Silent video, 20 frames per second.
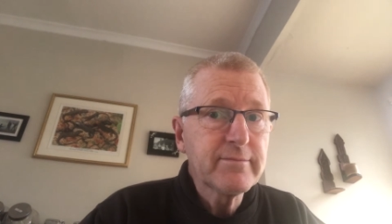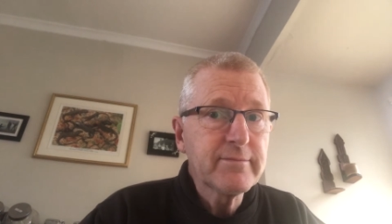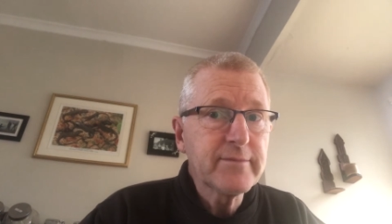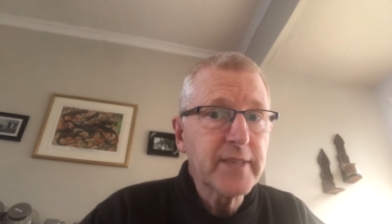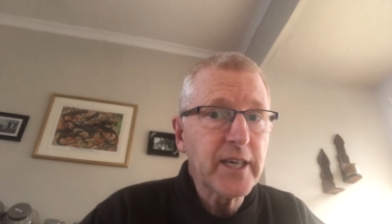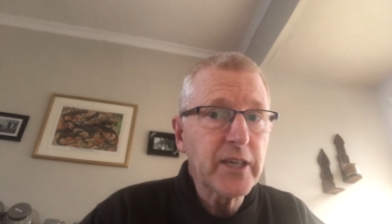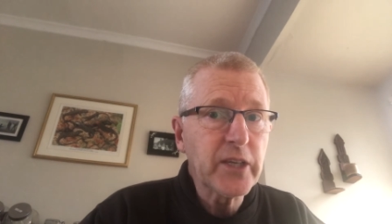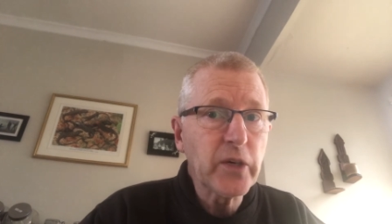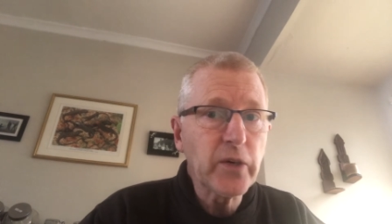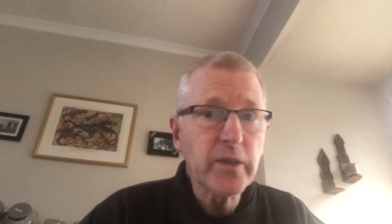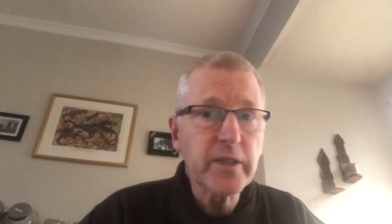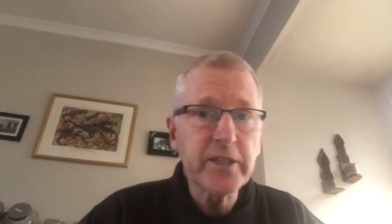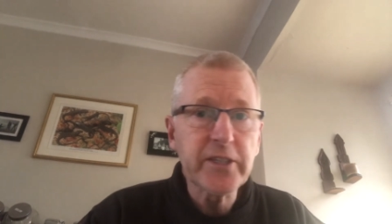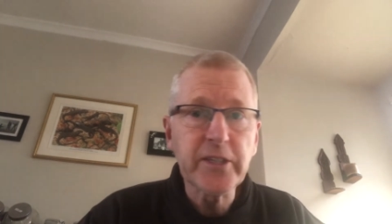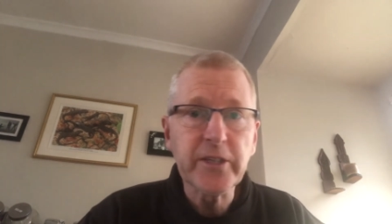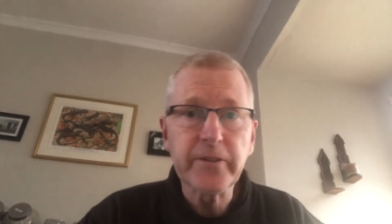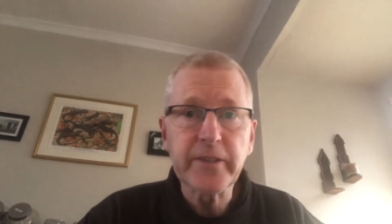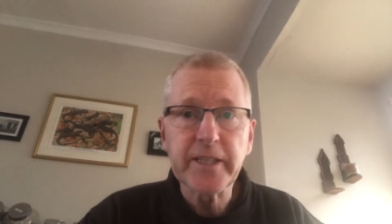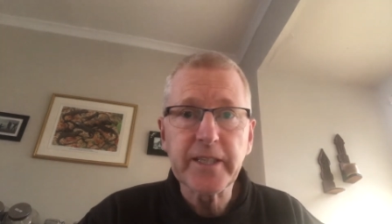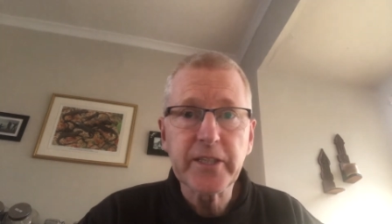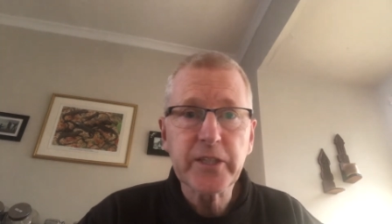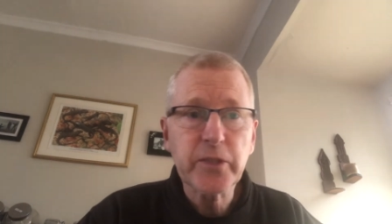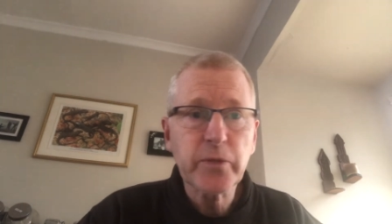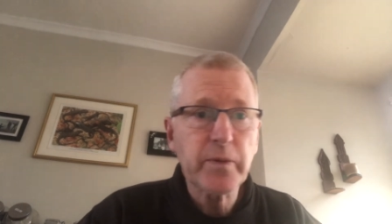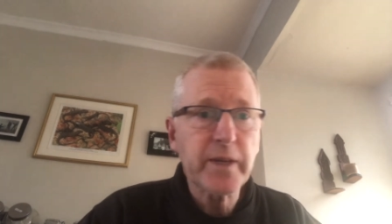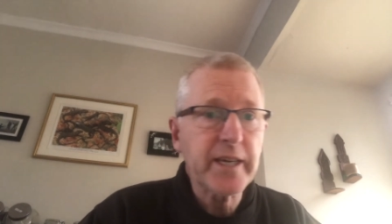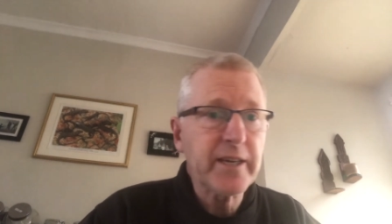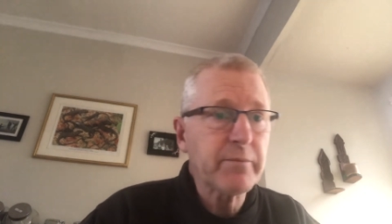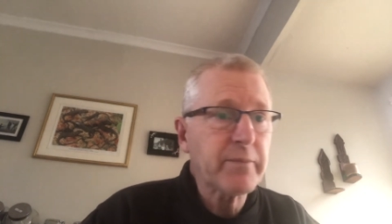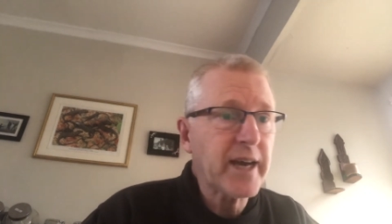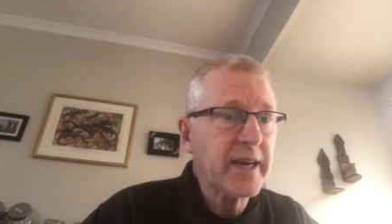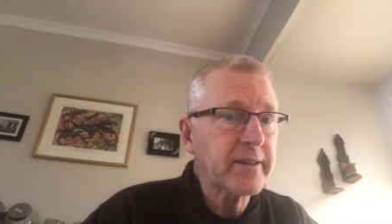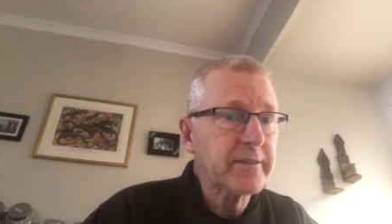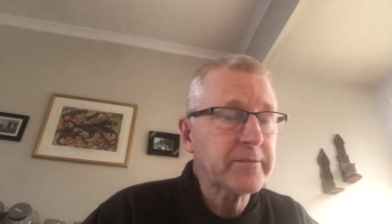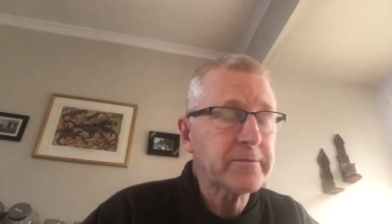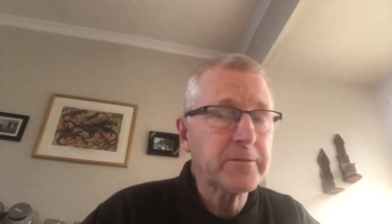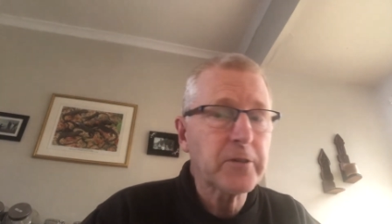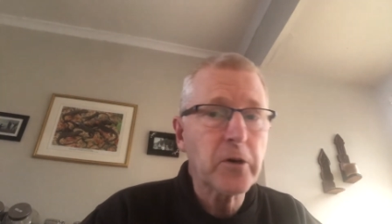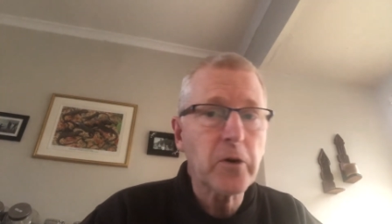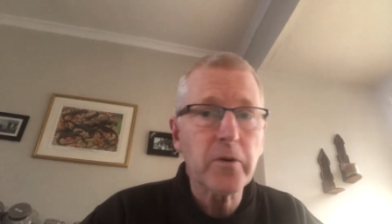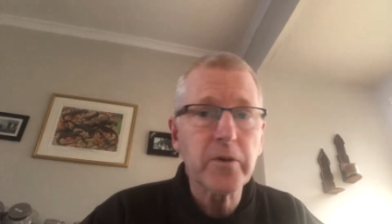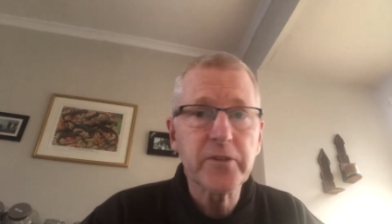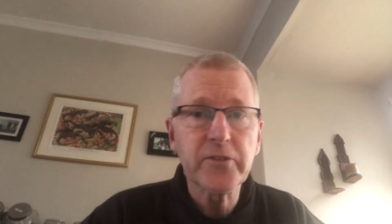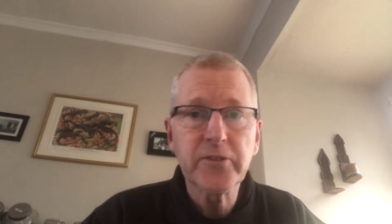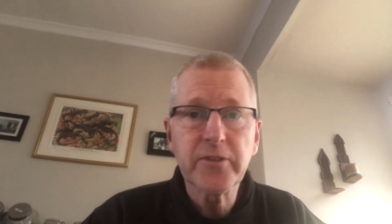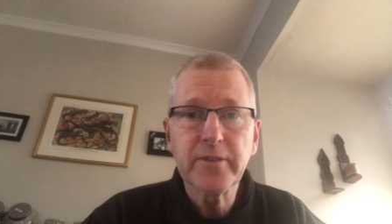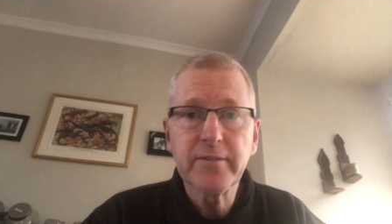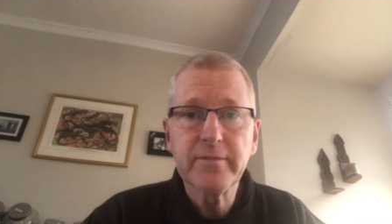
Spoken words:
And all you're doing is swaying back and forwards.